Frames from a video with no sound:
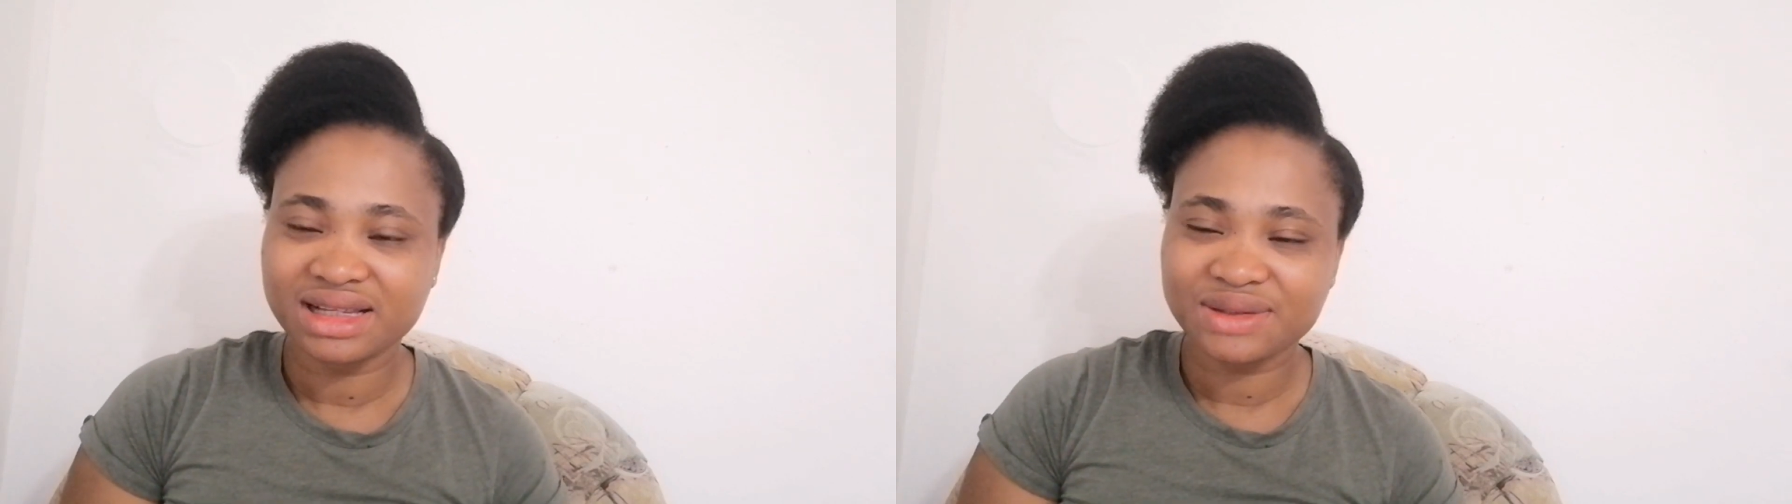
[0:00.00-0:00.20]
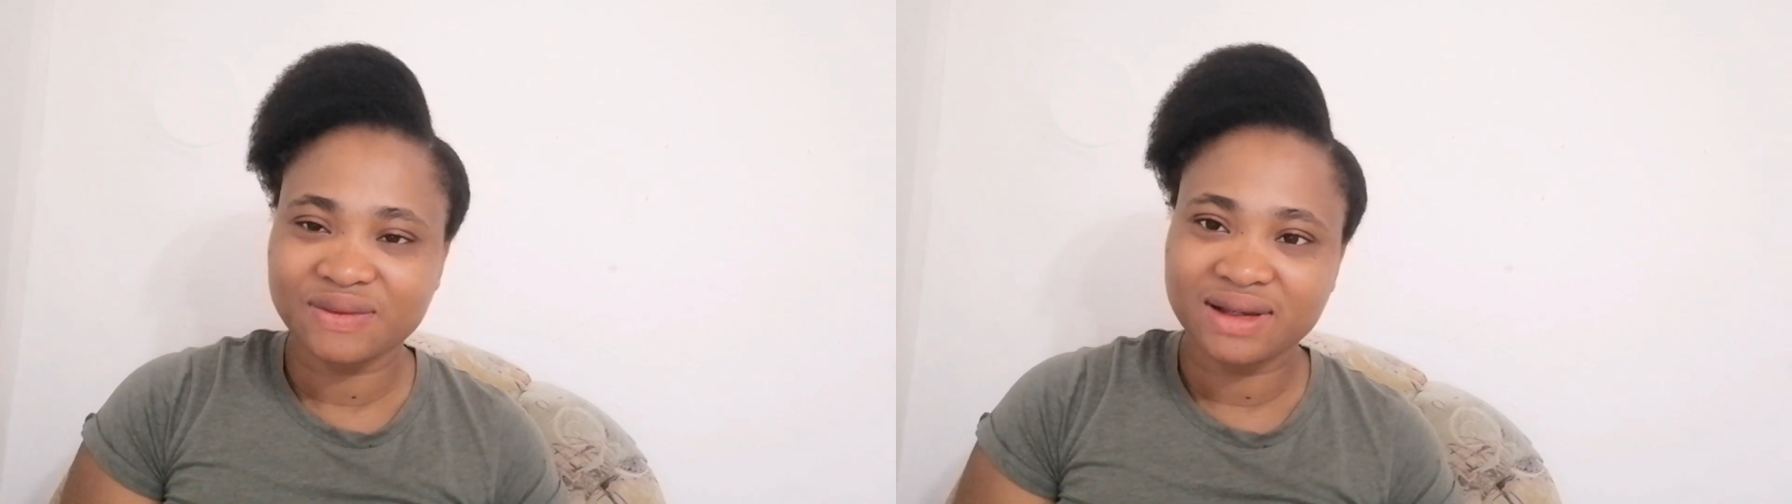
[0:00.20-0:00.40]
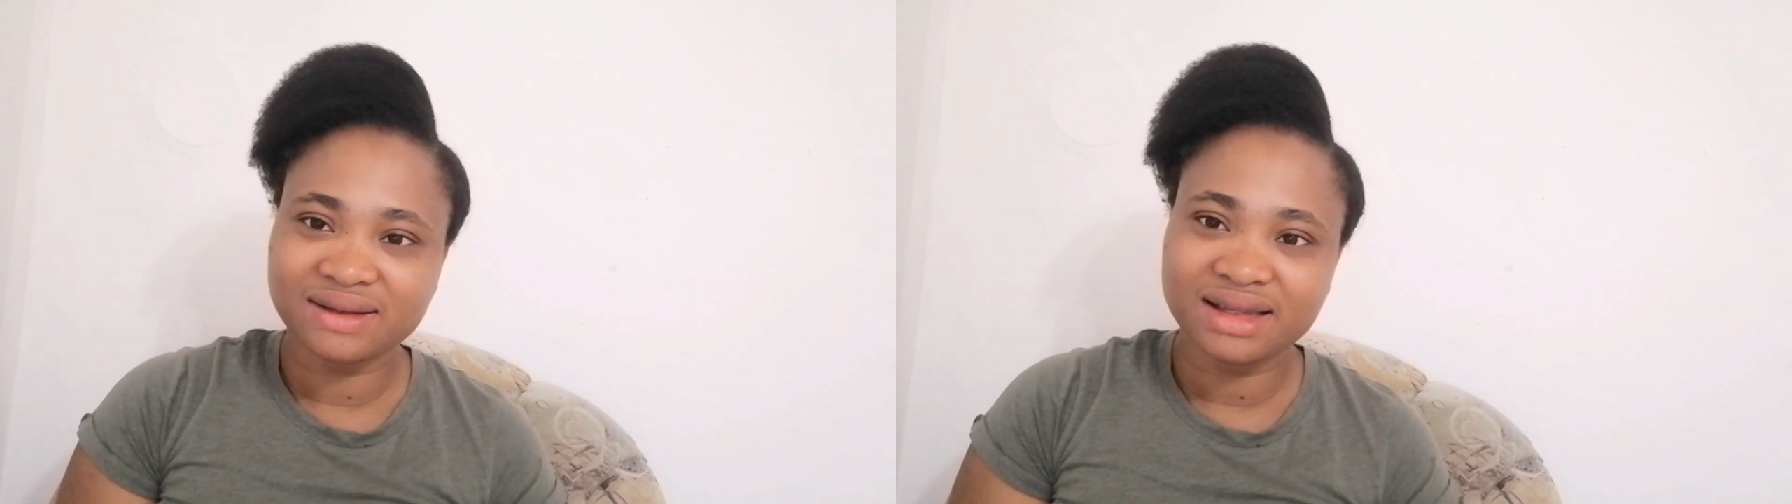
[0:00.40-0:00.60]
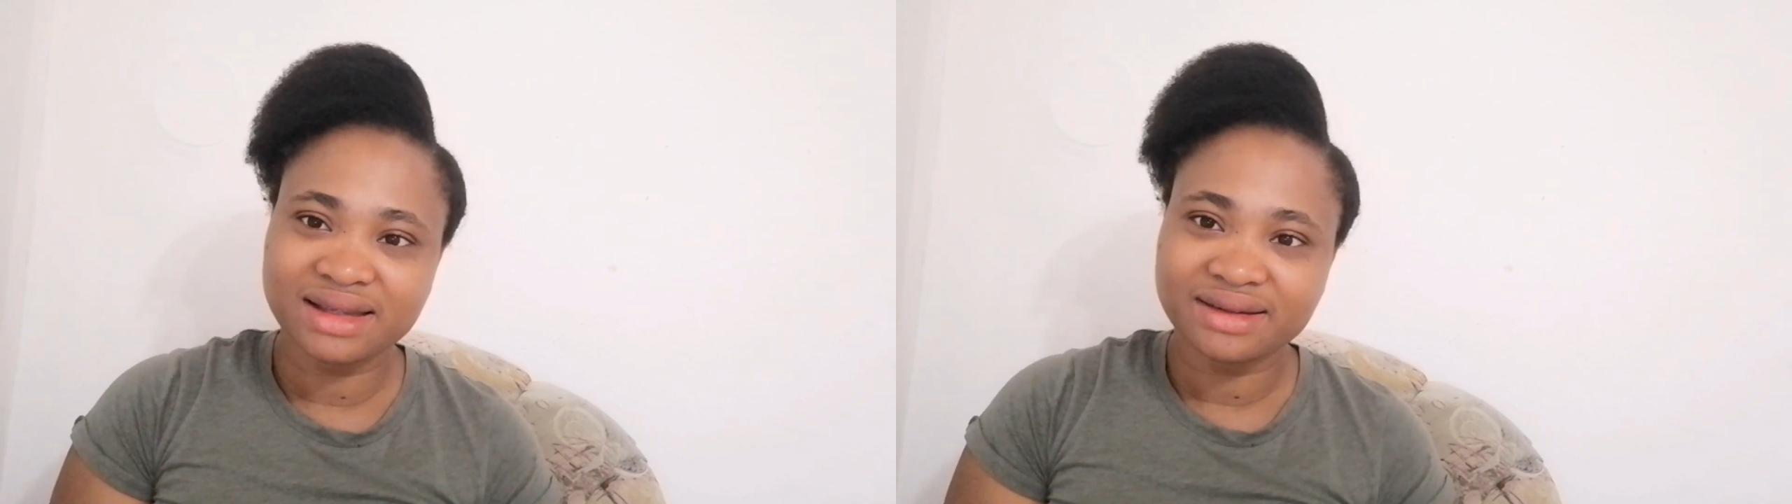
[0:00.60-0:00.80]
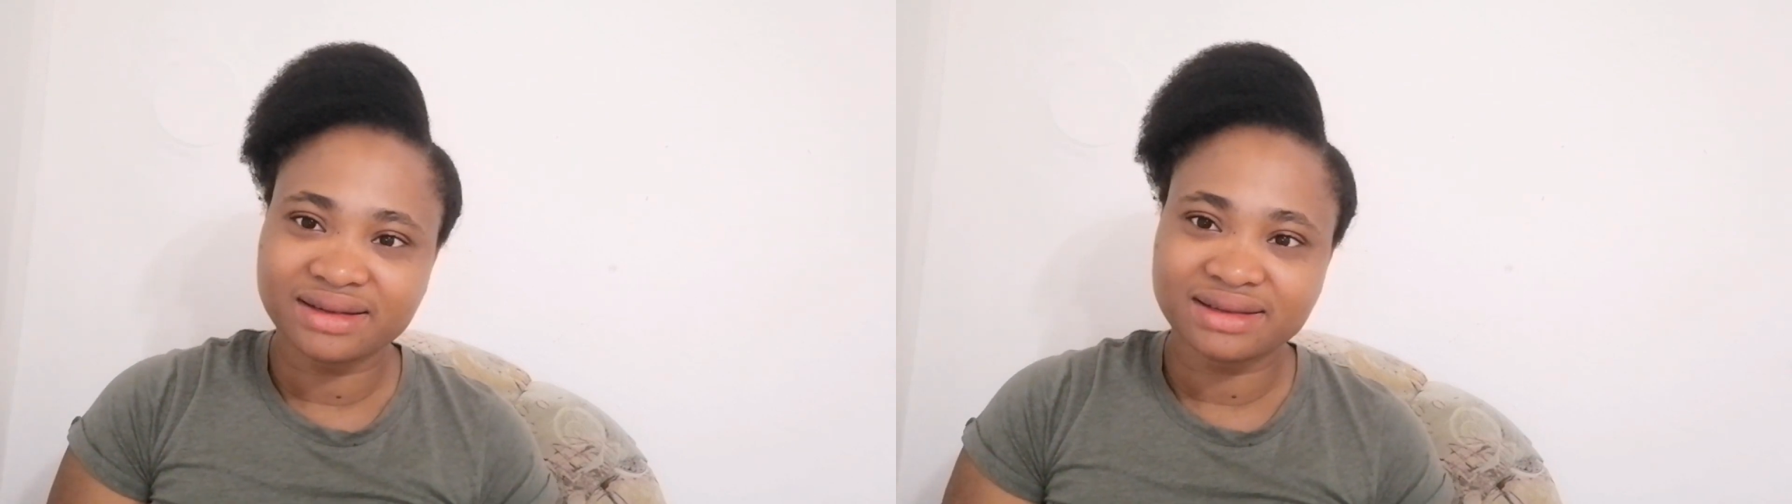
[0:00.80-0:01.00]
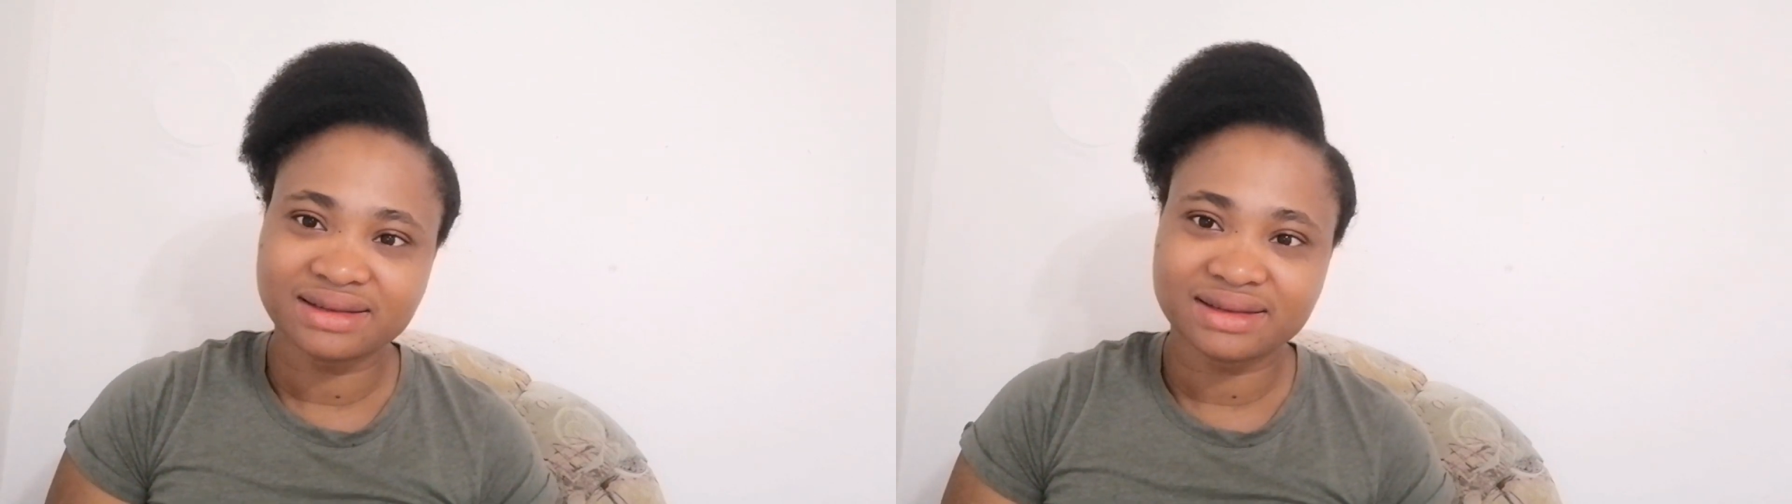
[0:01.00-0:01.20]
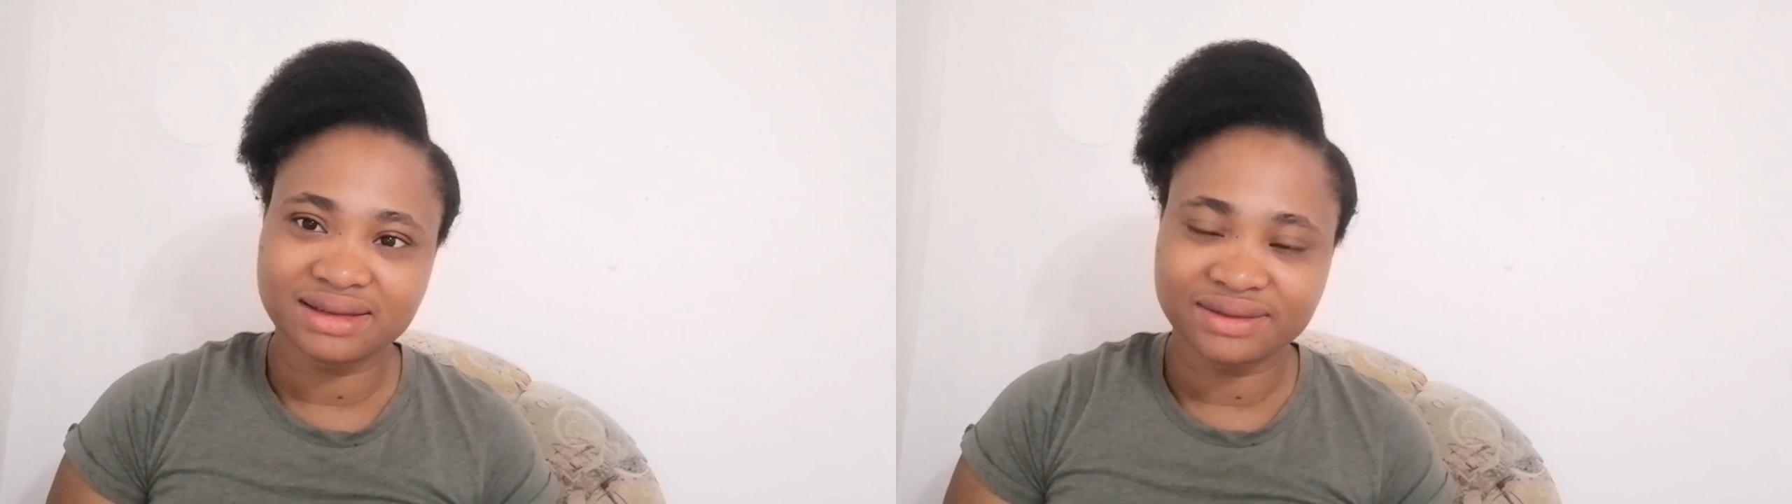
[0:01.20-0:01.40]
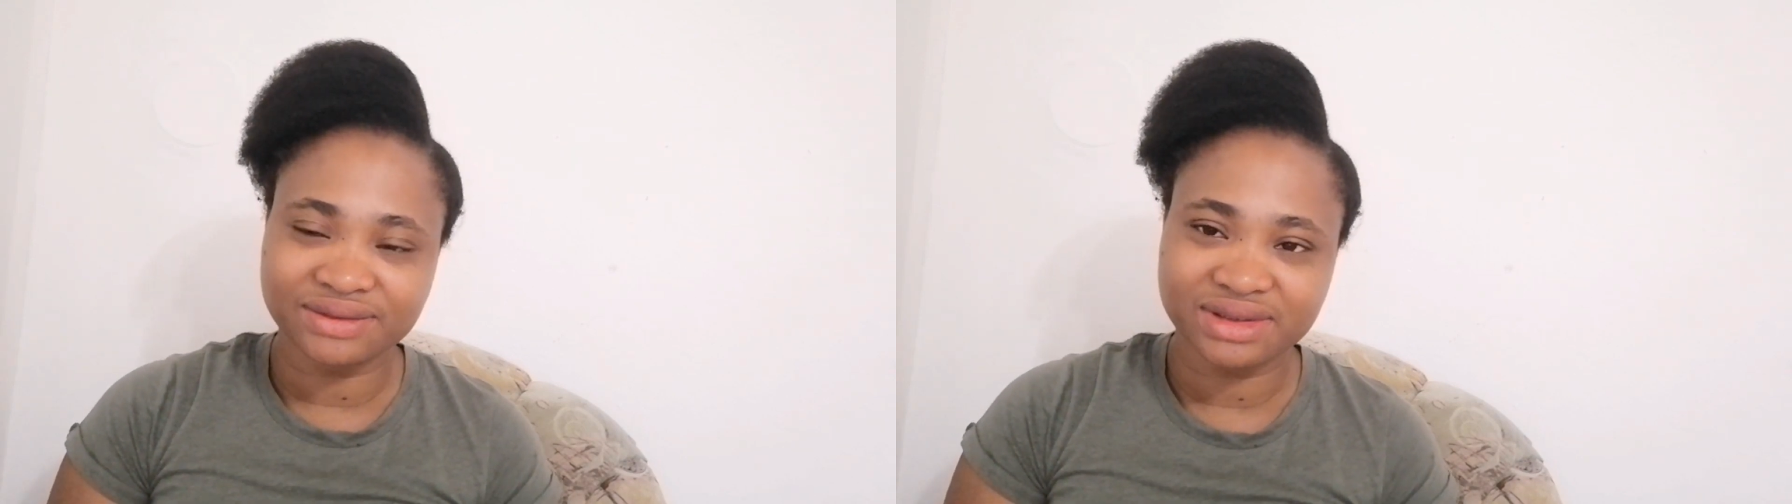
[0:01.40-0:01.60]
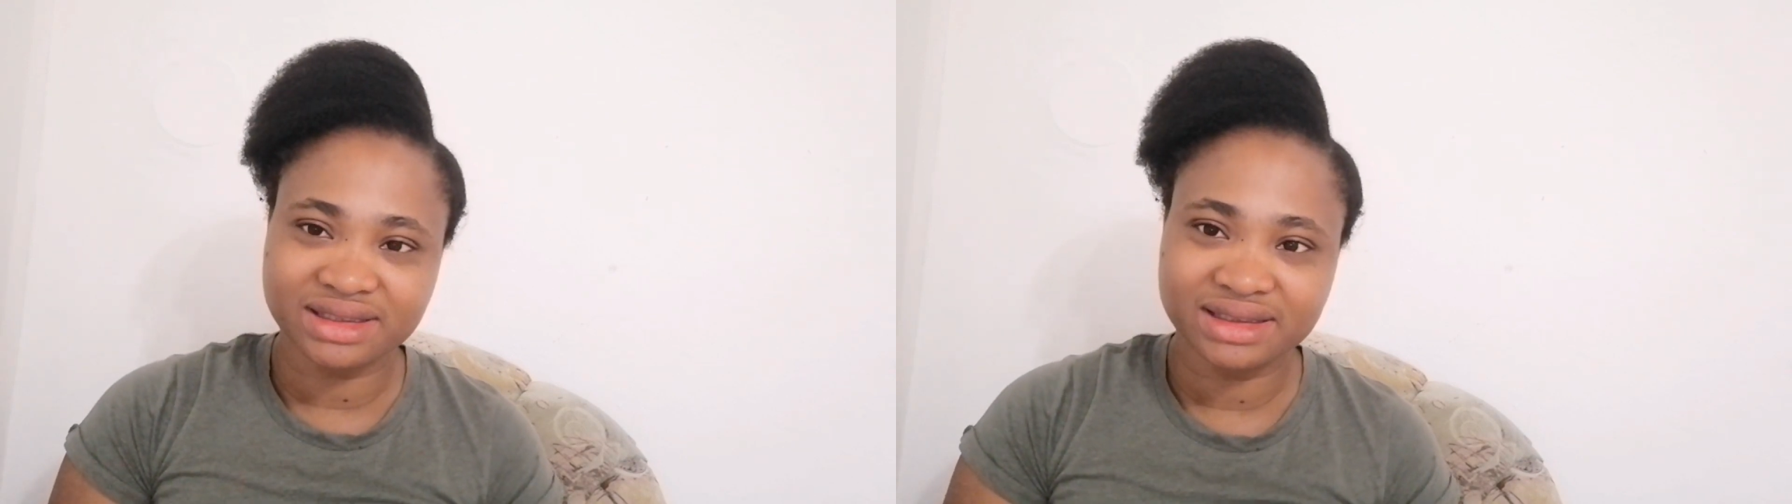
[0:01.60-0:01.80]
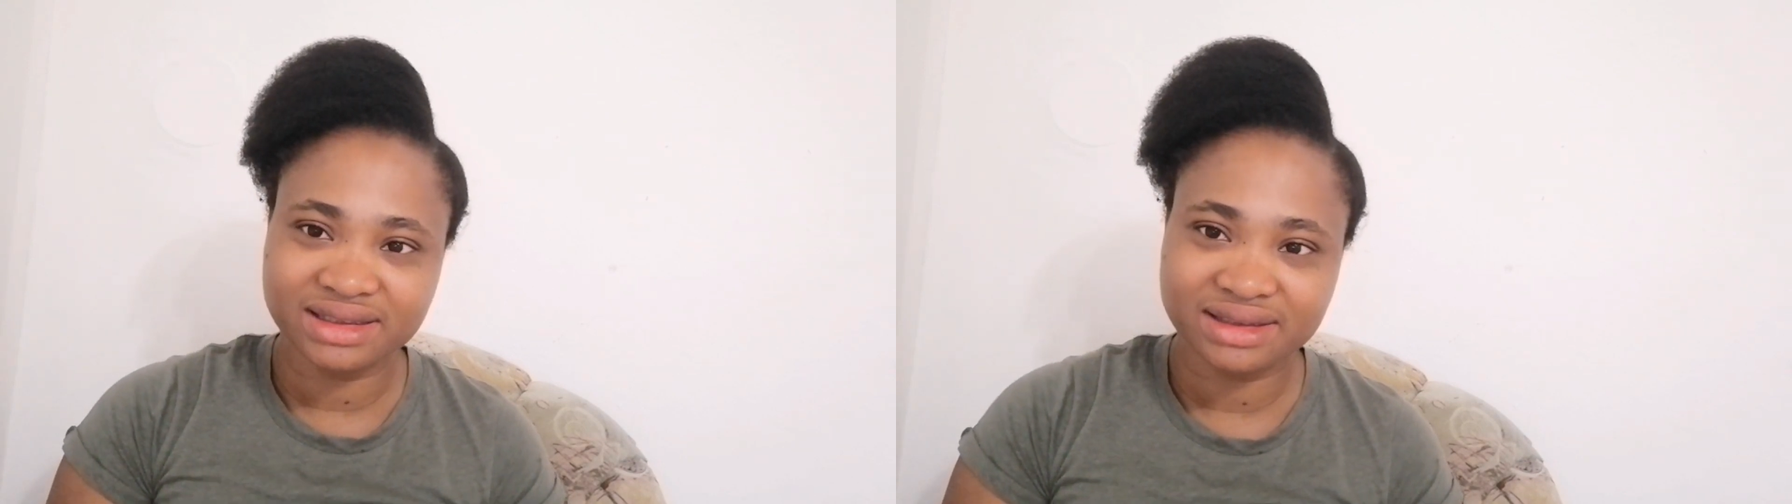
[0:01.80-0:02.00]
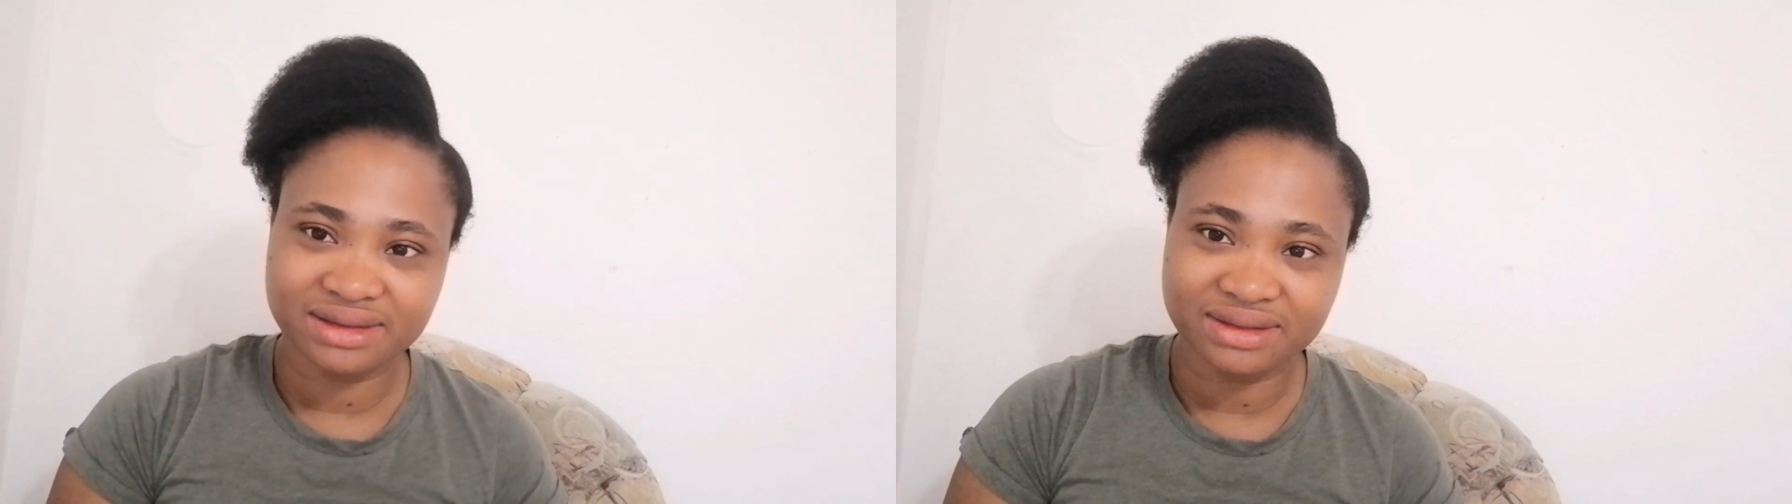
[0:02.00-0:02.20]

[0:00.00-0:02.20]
let's quickly read